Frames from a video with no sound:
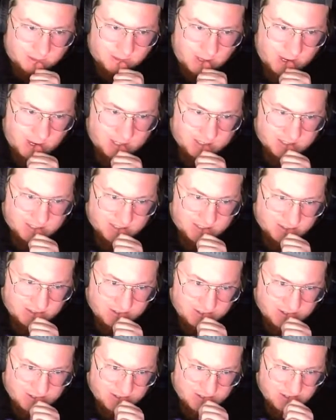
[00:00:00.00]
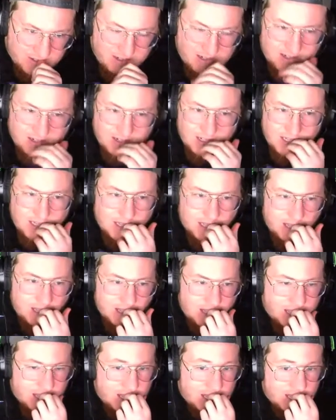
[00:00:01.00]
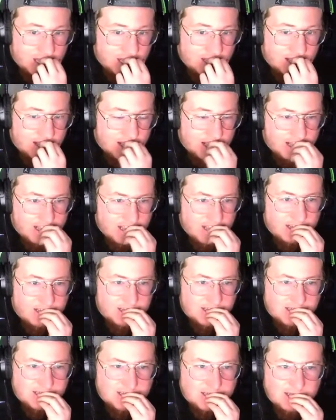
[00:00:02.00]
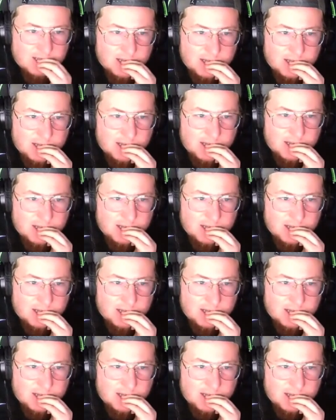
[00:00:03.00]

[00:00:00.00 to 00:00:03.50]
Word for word: All right. So right now we've got a 2-game